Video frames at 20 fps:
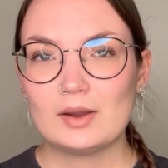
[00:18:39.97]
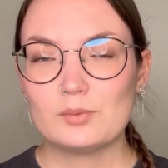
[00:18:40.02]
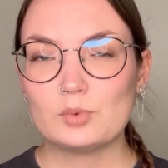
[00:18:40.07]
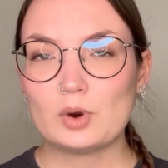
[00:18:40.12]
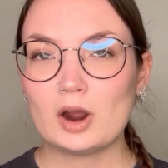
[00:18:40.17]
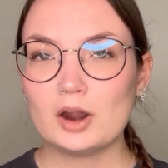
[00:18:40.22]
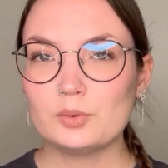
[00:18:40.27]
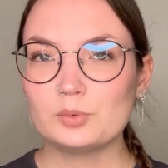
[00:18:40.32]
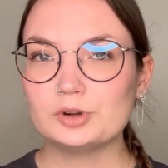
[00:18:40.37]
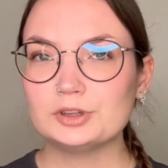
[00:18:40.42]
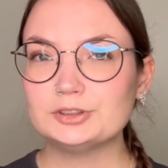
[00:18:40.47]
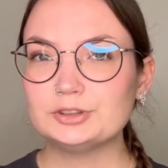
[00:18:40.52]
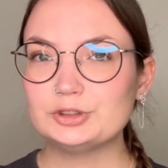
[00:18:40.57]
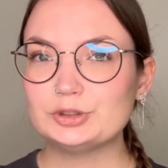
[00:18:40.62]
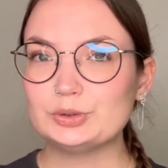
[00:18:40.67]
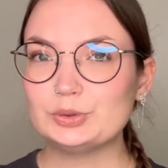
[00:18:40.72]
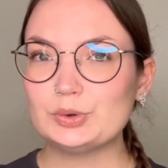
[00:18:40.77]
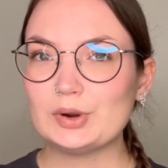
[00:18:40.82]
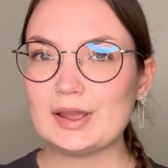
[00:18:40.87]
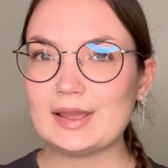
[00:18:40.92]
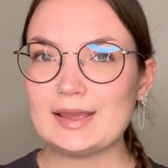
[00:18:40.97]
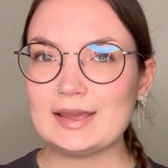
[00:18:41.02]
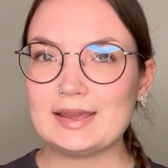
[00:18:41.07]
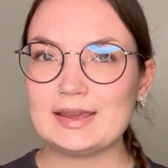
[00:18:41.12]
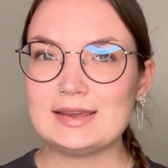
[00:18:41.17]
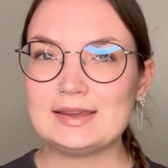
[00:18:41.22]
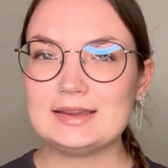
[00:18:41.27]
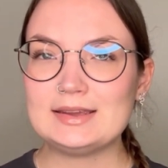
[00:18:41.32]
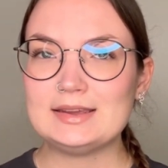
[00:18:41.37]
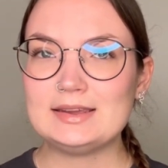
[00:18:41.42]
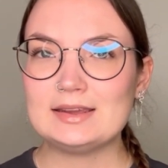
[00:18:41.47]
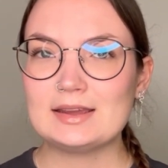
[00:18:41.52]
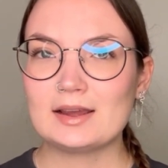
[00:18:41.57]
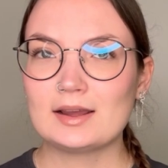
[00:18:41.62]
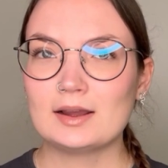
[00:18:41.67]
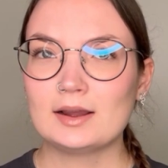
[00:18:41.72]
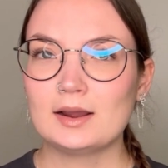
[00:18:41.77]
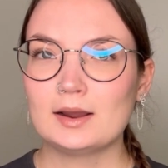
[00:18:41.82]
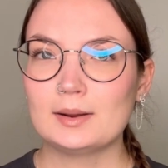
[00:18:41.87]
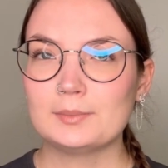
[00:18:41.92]
I will do
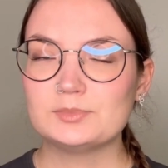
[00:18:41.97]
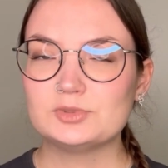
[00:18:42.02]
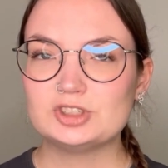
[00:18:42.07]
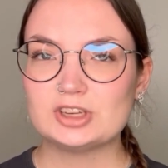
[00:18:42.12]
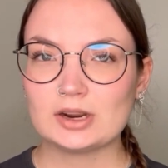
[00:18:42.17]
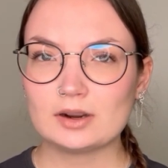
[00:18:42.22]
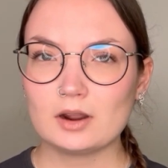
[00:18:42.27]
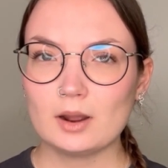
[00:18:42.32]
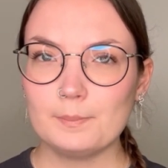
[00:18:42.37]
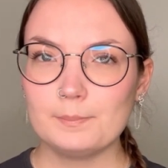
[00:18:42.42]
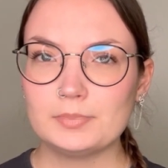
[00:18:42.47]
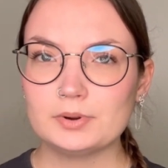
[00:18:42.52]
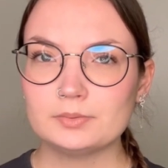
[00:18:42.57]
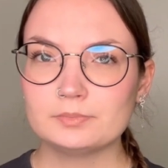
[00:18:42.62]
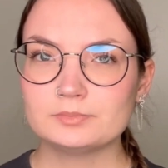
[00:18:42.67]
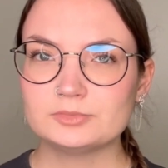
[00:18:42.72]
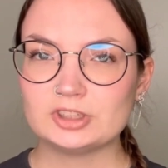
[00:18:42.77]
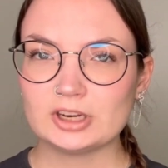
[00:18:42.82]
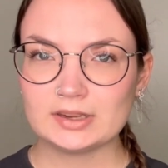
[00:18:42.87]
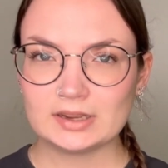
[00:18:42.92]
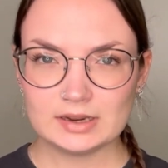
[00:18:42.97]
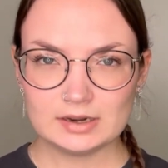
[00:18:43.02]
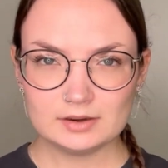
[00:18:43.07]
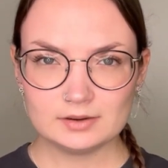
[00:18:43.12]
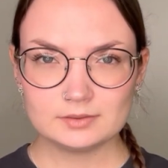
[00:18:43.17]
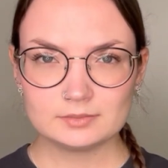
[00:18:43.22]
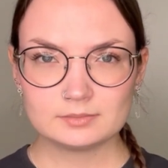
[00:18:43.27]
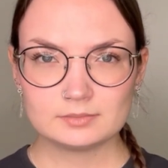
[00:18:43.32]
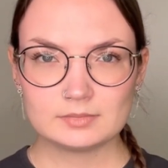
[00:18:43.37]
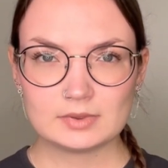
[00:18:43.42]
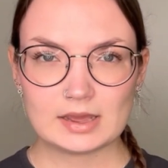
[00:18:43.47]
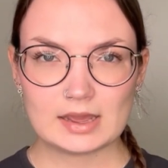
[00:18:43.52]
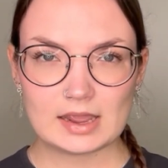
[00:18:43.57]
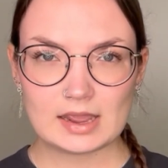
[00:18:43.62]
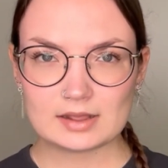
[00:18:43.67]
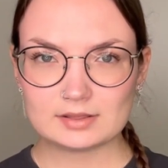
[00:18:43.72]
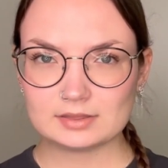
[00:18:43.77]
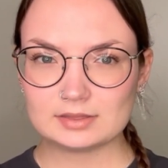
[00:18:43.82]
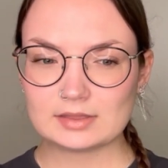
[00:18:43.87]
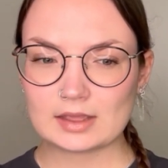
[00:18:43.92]
a check-in
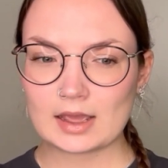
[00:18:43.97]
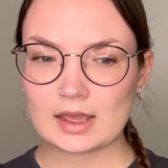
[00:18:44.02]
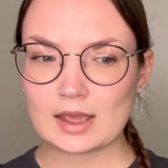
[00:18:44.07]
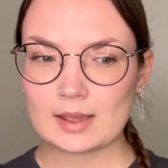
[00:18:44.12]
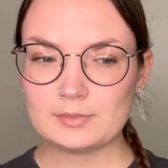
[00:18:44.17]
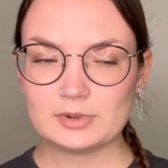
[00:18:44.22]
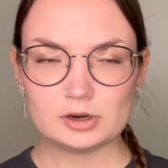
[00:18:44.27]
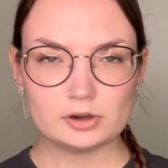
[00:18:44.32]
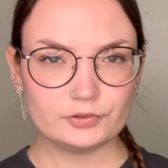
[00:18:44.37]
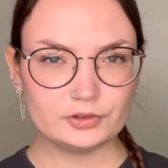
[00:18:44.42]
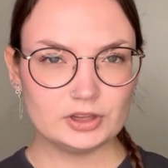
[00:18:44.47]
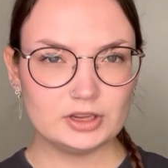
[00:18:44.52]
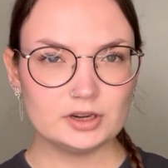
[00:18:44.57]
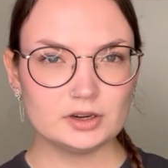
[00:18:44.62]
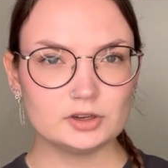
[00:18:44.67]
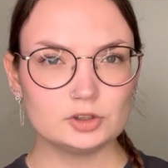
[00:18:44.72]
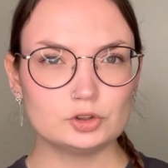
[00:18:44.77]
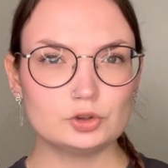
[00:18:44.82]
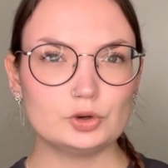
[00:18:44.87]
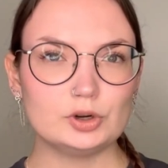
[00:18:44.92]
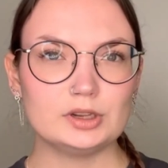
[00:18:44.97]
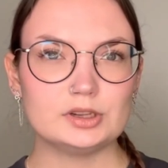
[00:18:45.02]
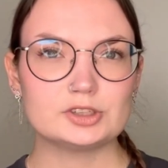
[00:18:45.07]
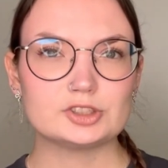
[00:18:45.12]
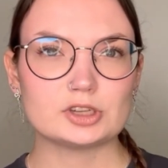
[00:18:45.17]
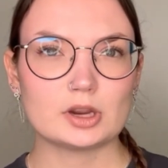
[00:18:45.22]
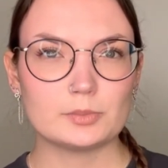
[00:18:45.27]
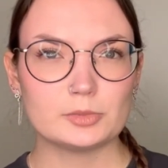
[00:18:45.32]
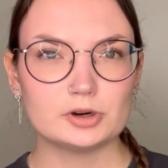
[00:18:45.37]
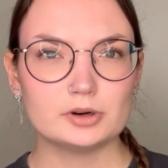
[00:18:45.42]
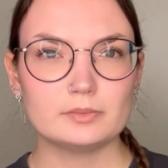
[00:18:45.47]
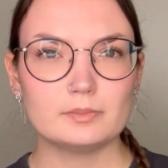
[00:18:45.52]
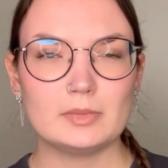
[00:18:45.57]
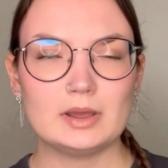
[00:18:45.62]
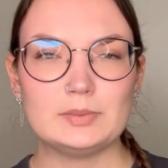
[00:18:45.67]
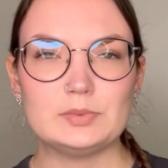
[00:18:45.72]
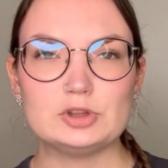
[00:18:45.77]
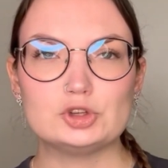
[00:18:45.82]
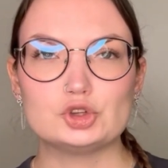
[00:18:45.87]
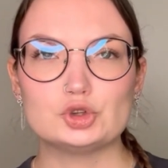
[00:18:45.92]
at the middle of the year during summer,
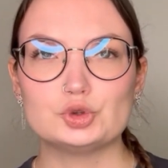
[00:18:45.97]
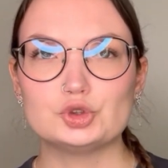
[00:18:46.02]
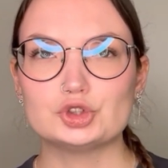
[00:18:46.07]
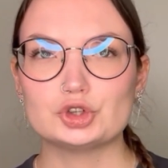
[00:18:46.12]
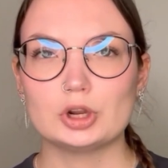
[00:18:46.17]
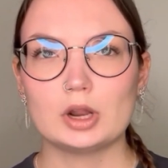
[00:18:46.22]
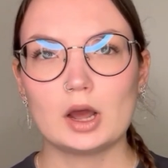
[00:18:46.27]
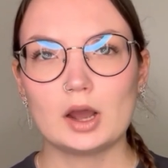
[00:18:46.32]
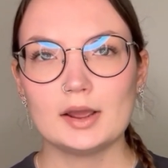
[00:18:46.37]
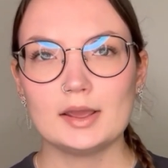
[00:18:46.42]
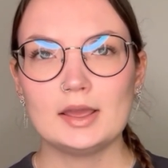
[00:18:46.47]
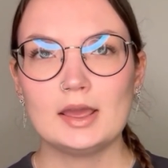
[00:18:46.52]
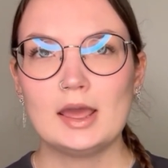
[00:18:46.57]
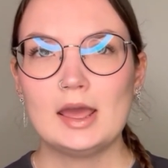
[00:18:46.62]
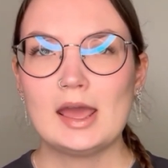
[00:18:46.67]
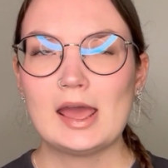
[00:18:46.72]
maybe June, July,